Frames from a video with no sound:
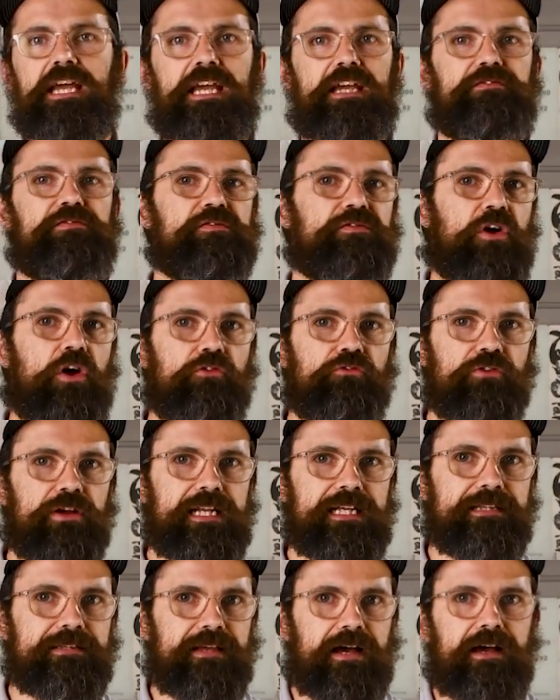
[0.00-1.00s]
If you've got a
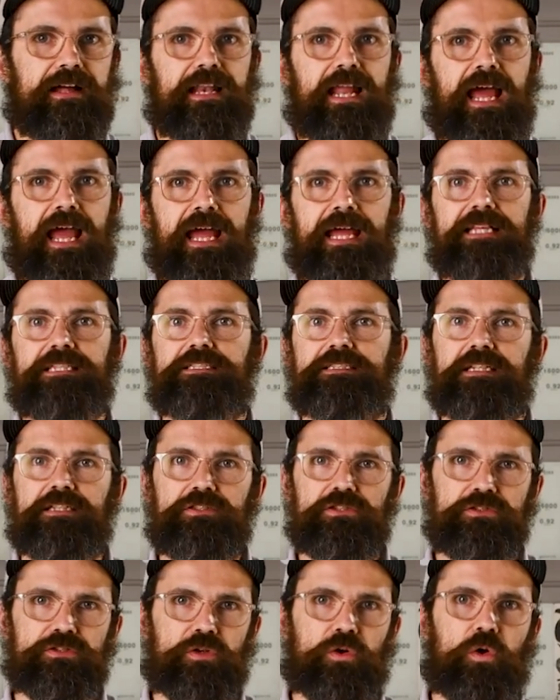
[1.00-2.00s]
really dull edge,
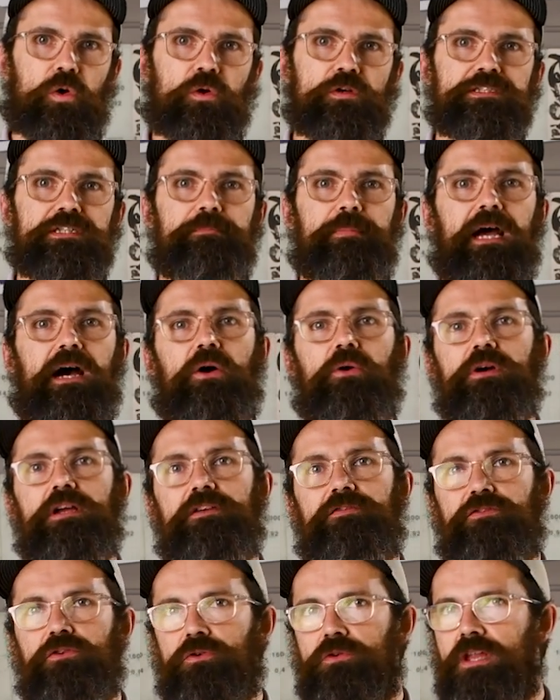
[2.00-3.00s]
then use a coarser belt.
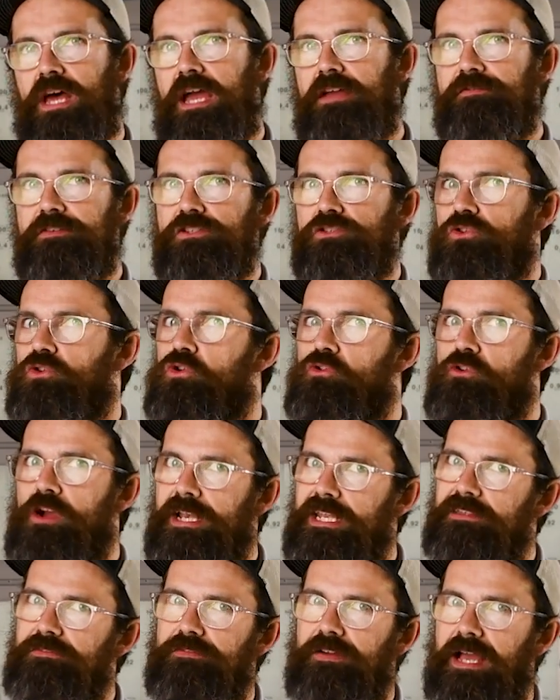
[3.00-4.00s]
If your knife is
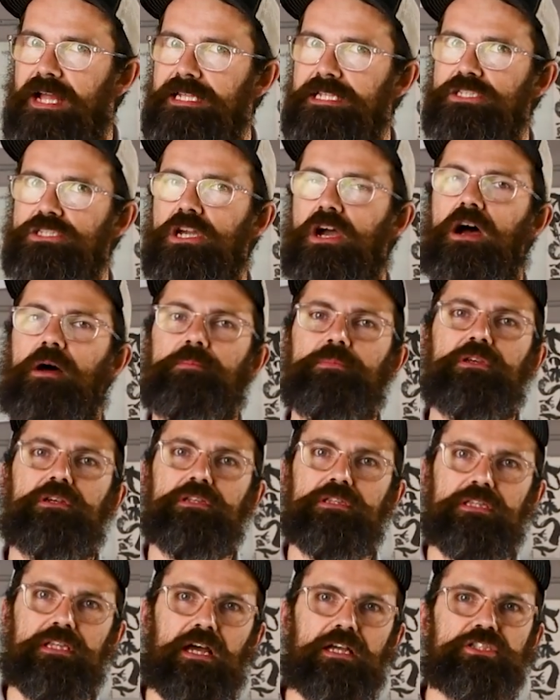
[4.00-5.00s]
already fairly sharp, you
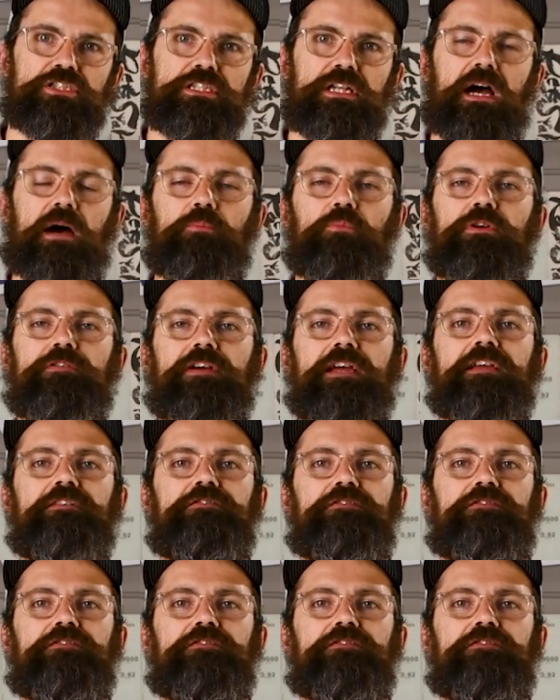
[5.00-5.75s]
can touch it up with a